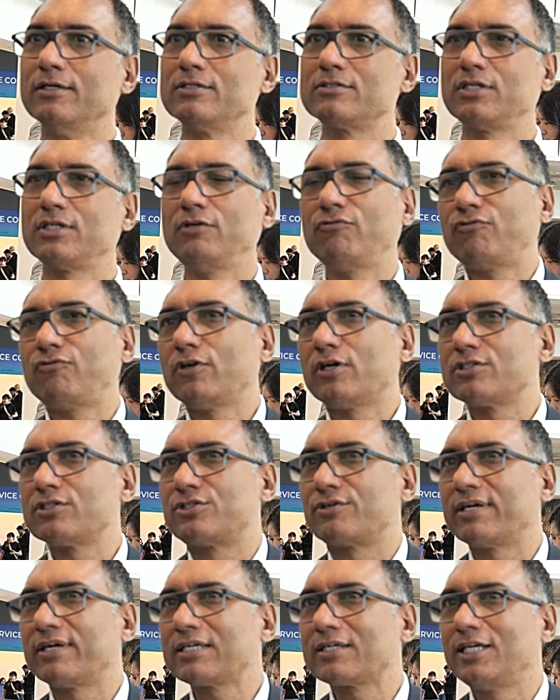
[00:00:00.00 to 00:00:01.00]
So if not
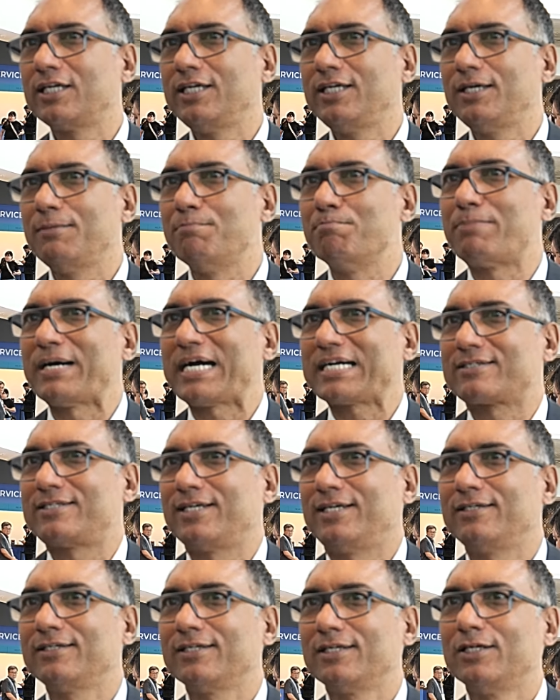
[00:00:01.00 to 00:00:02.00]
directly
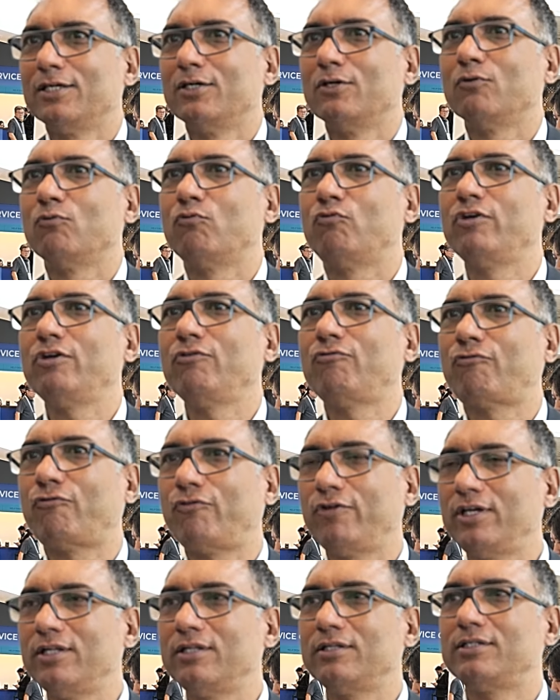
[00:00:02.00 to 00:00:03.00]
impacting, we
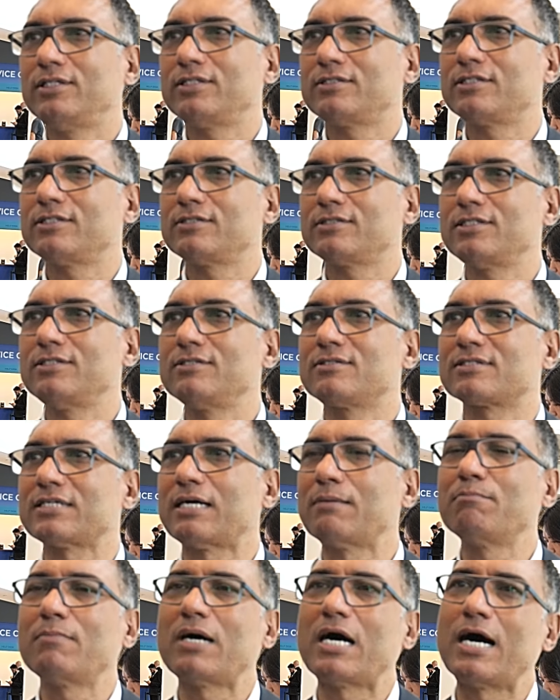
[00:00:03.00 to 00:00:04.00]
feel this is in
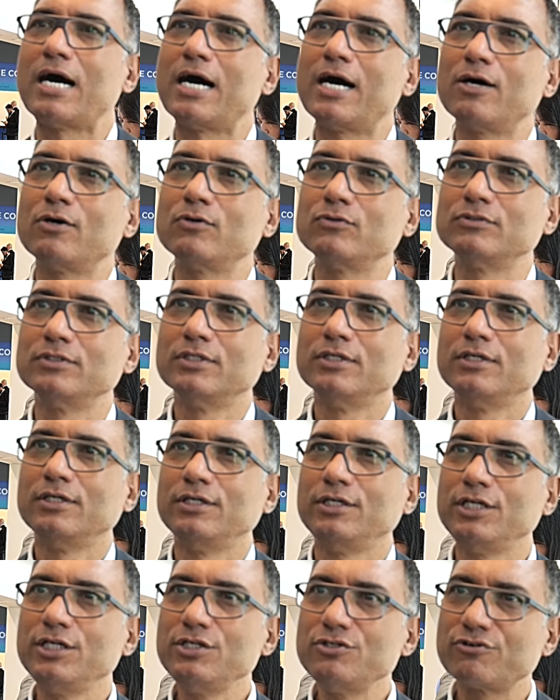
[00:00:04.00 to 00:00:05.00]
somehow
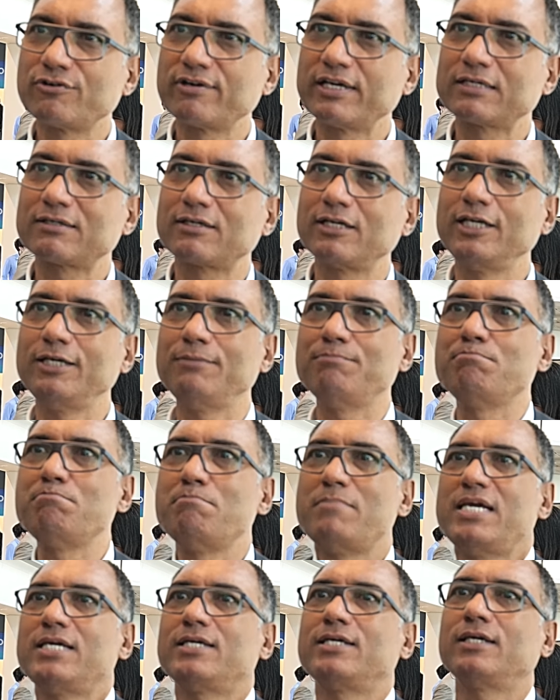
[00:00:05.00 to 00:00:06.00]
indirectly
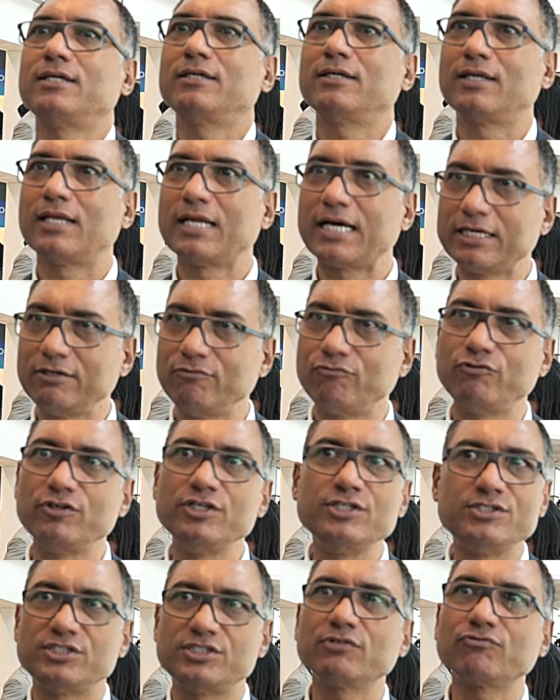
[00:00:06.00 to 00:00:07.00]
making life
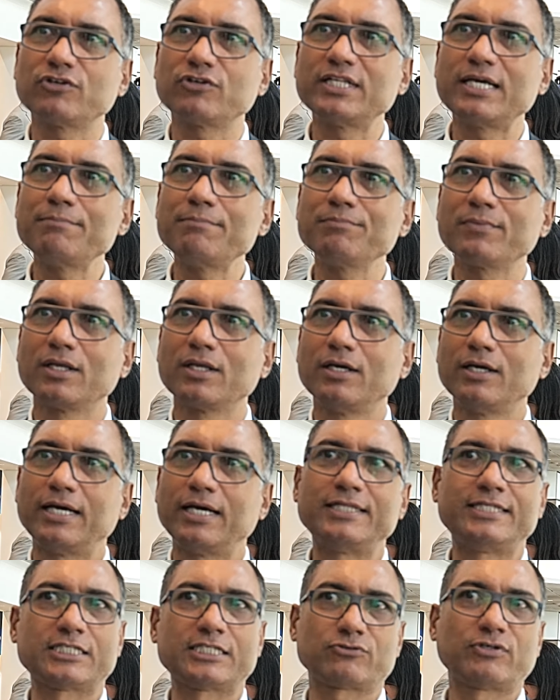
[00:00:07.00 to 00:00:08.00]
easier for them,
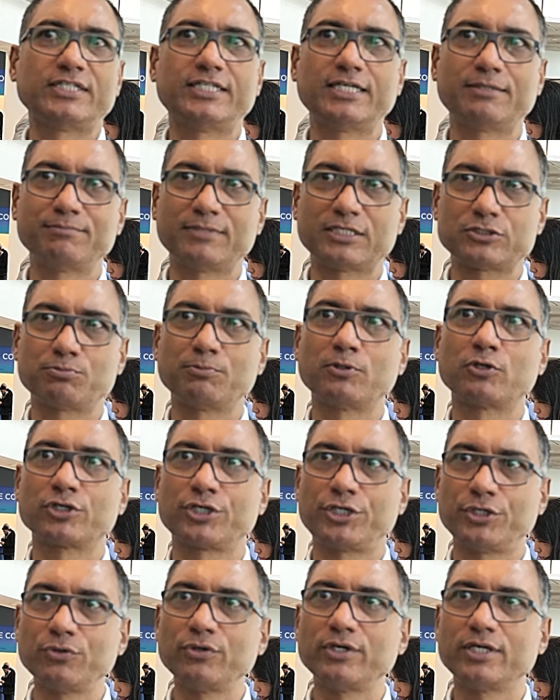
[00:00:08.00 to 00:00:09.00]
and that's why they're much more
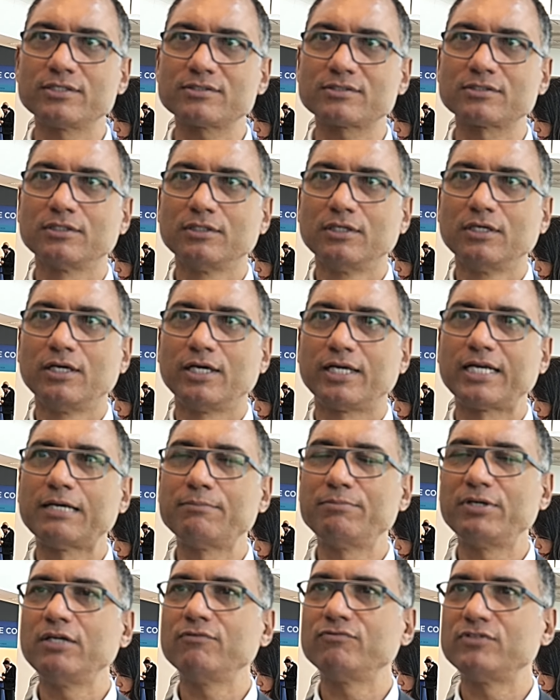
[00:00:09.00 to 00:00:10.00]
curious. And
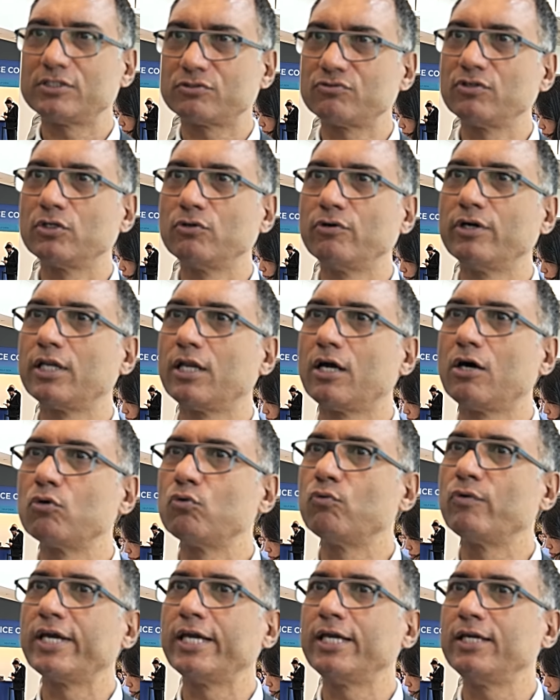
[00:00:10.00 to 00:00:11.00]
I believe this will go a
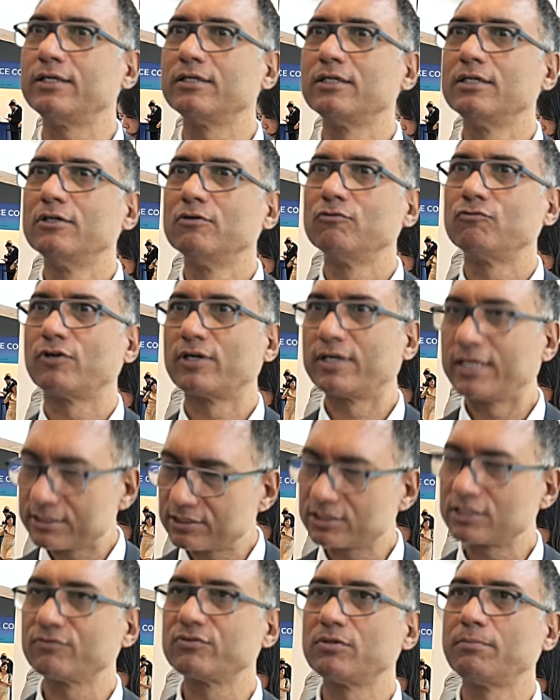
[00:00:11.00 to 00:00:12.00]
long way for
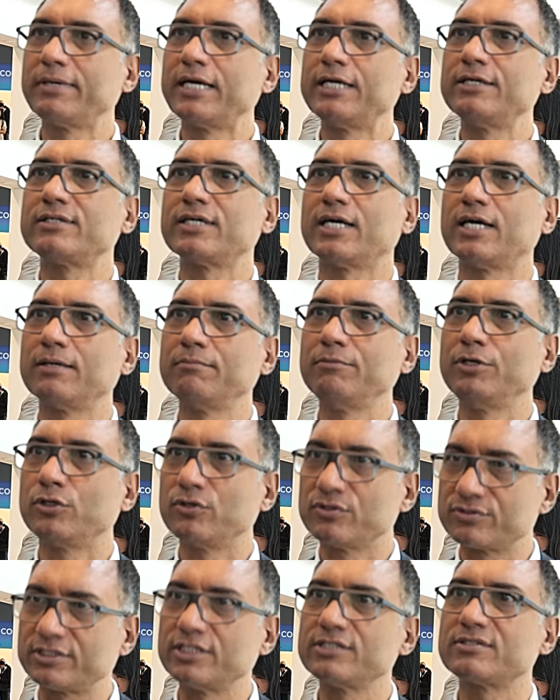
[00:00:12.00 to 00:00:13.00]
rest of the maritime
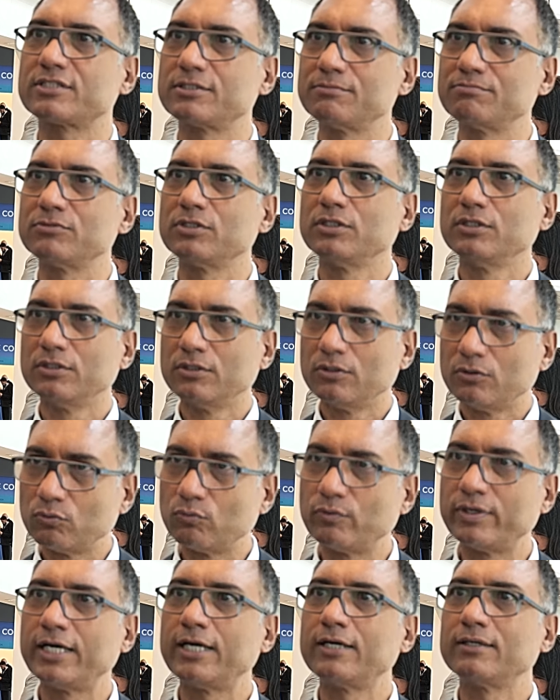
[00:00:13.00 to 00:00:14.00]
ecosystem,
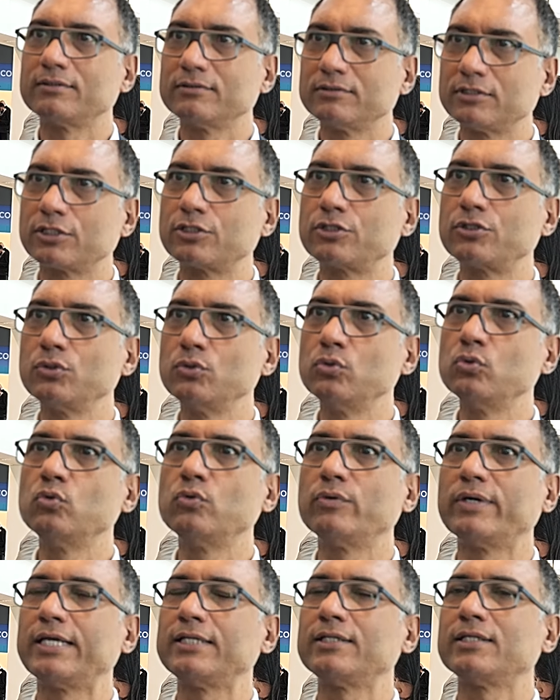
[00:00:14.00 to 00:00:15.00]
where the
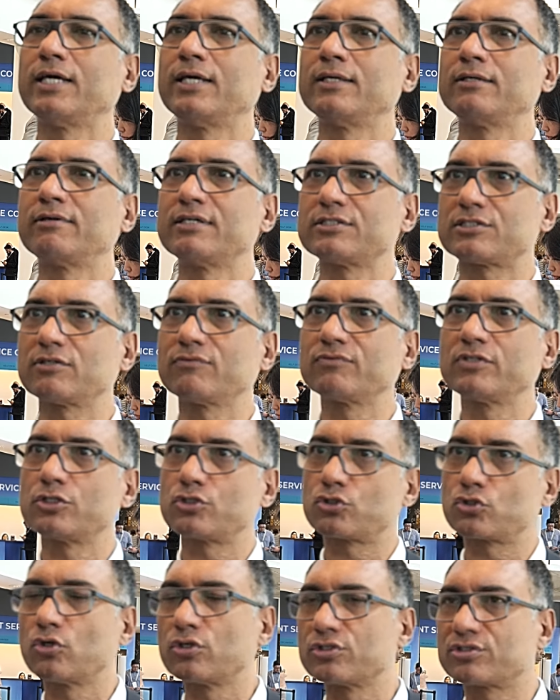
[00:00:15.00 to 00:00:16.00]
crew and rest of the
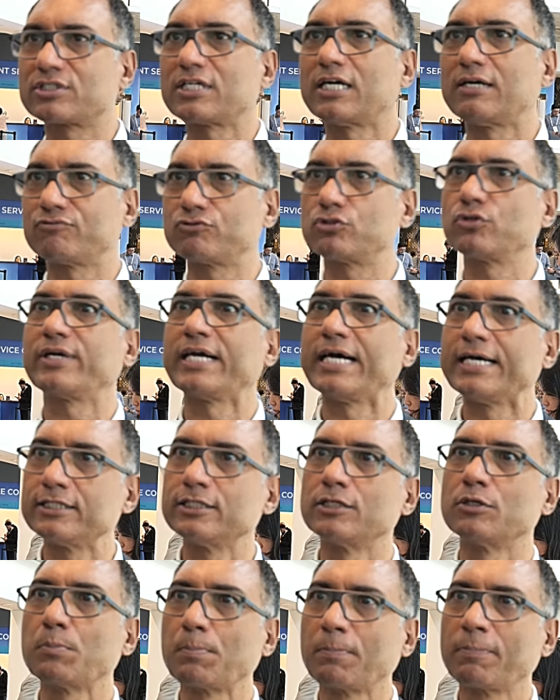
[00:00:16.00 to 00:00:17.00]
shore staff
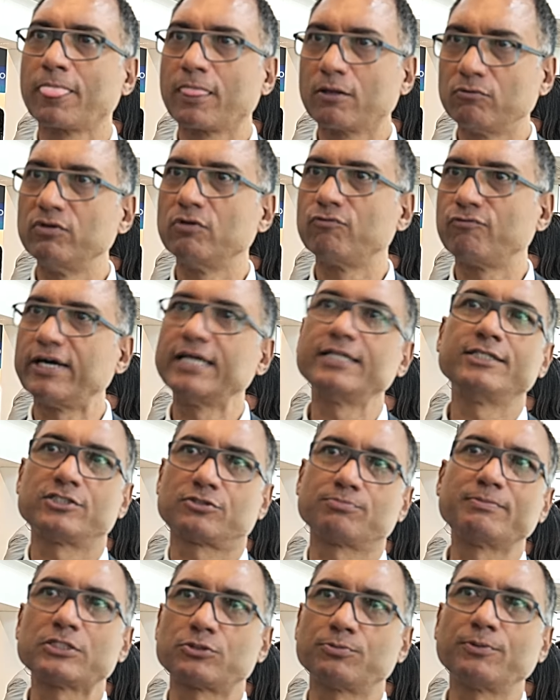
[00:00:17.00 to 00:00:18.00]
together will find
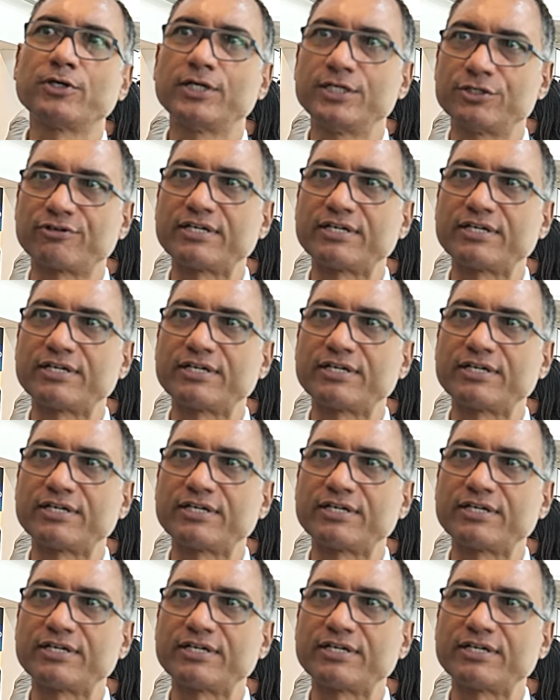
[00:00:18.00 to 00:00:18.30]
this much more